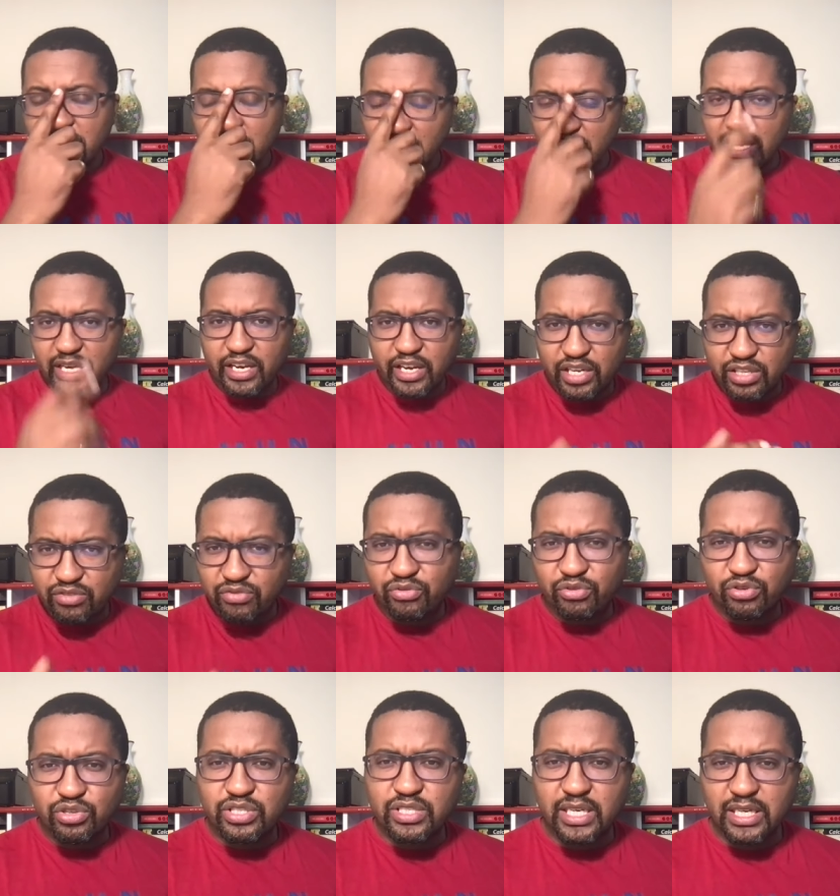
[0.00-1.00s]
geared for
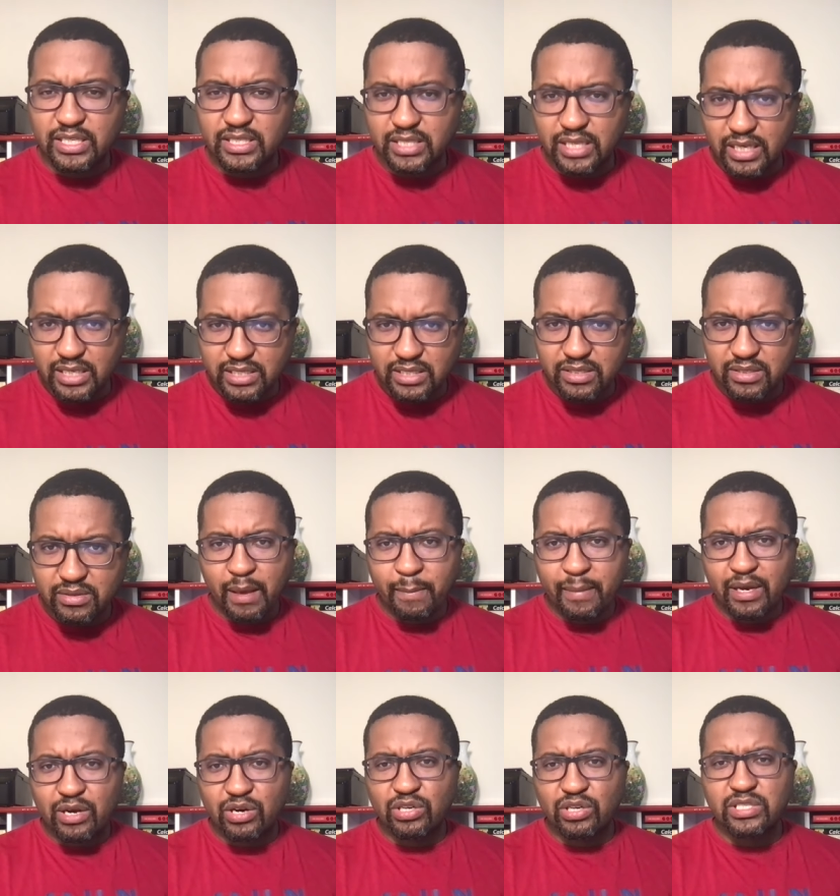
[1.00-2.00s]
success
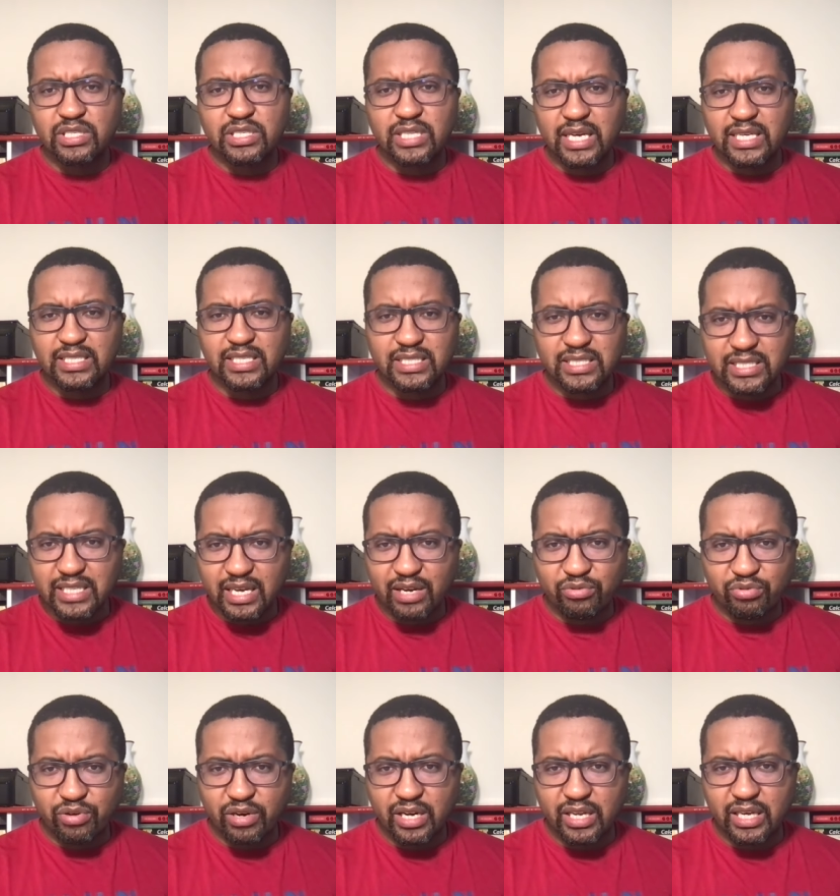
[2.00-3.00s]
because it doesn't take
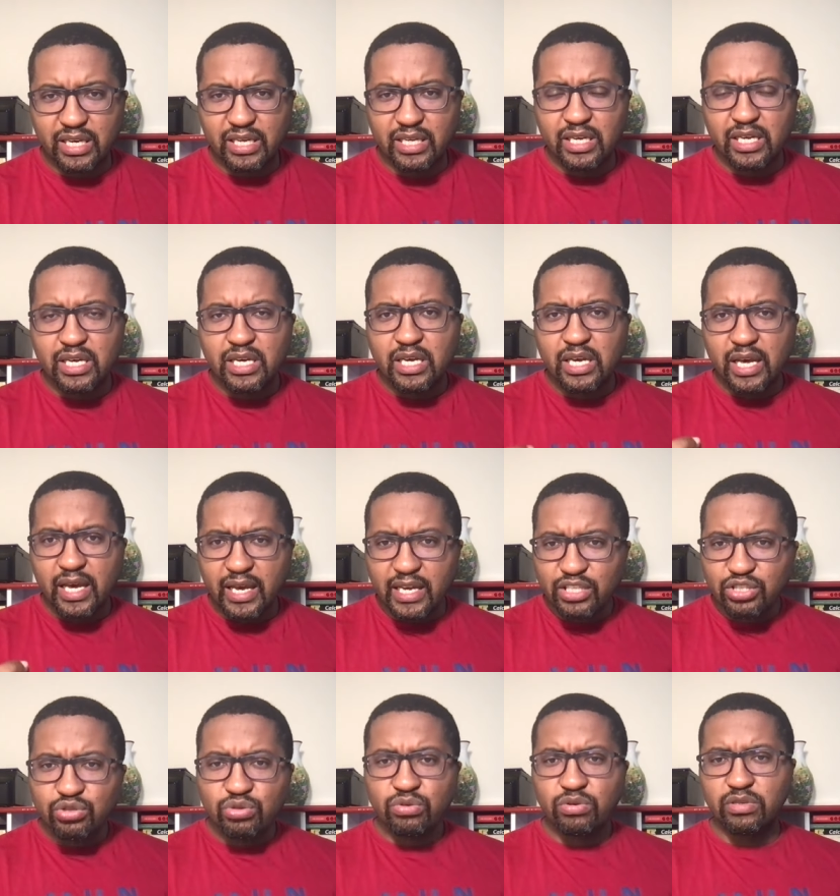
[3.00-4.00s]
really
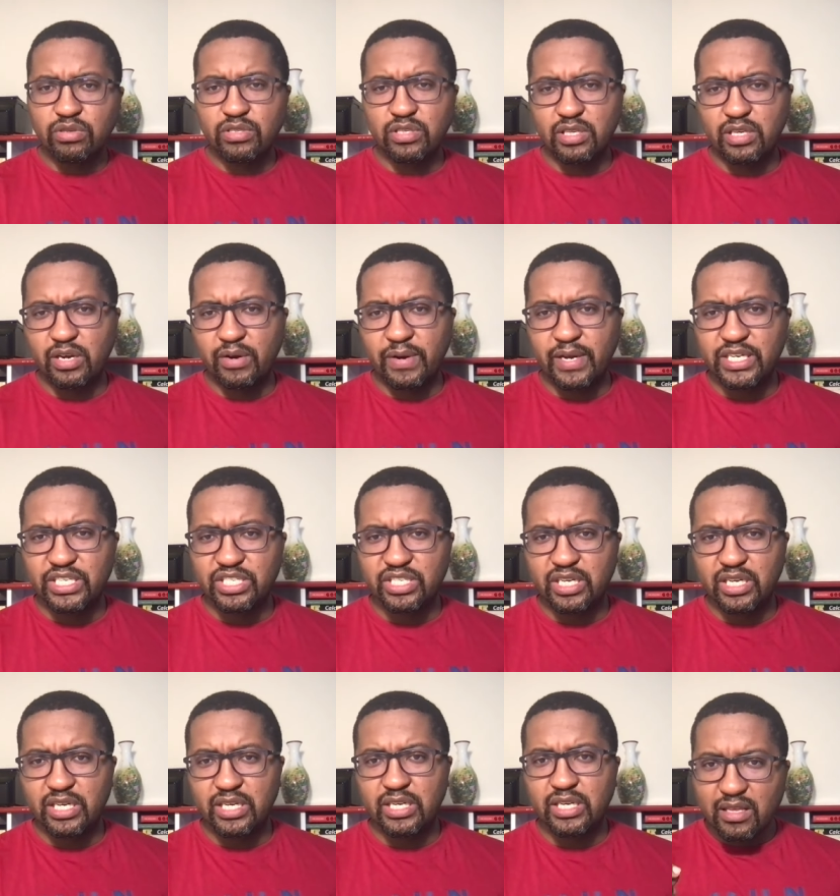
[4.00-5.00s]
into
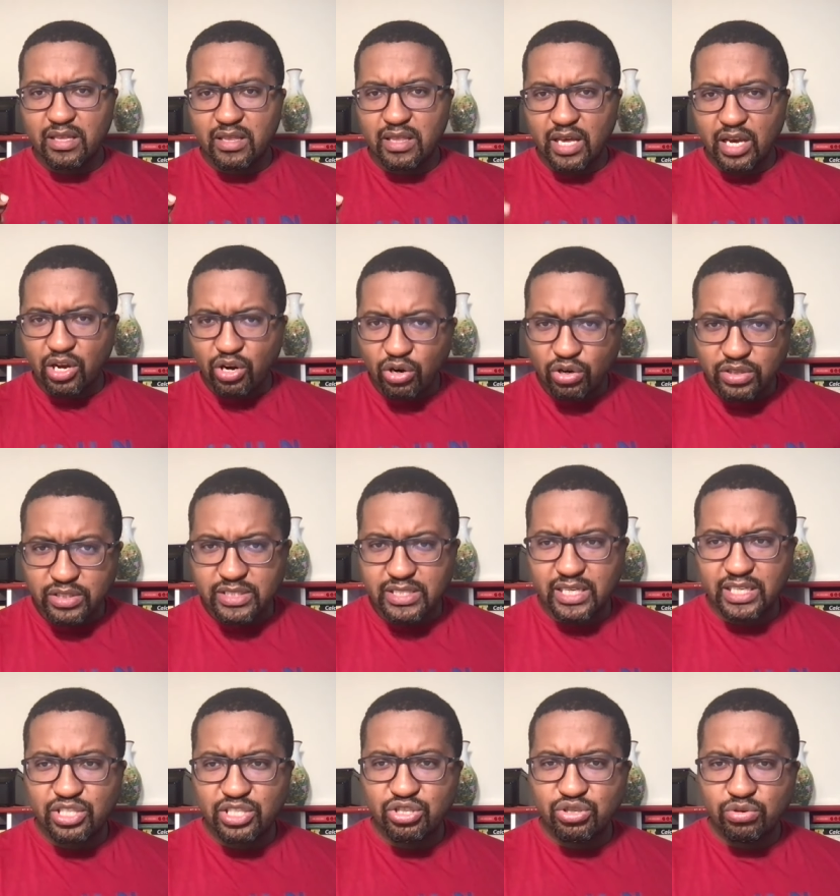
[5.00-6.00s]
consideration the
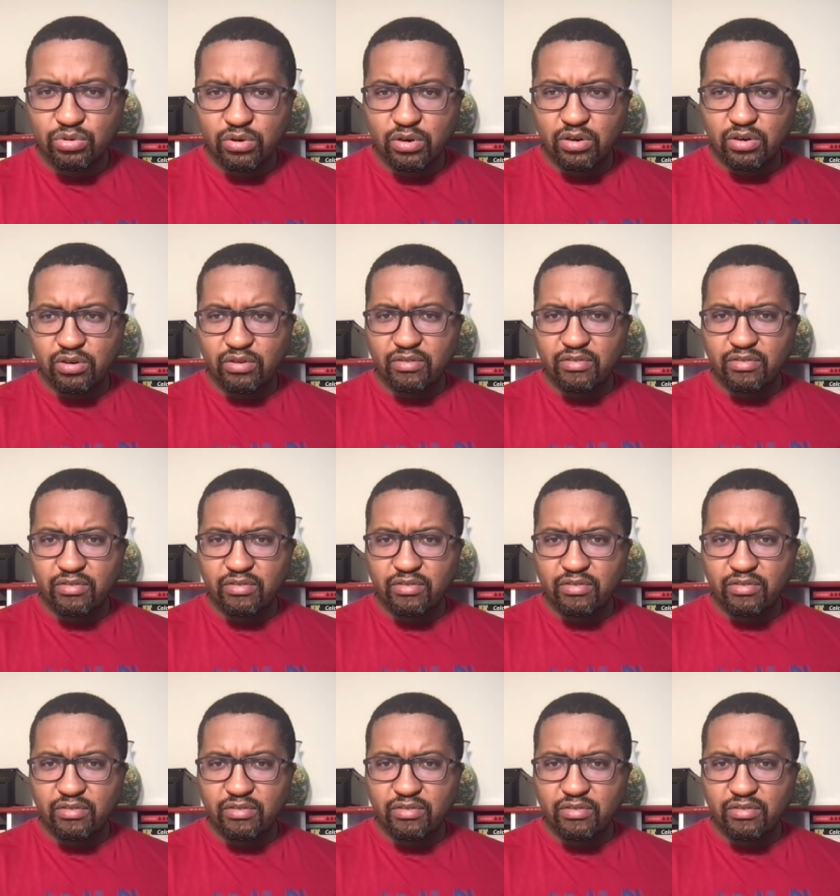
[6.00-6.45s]
contextual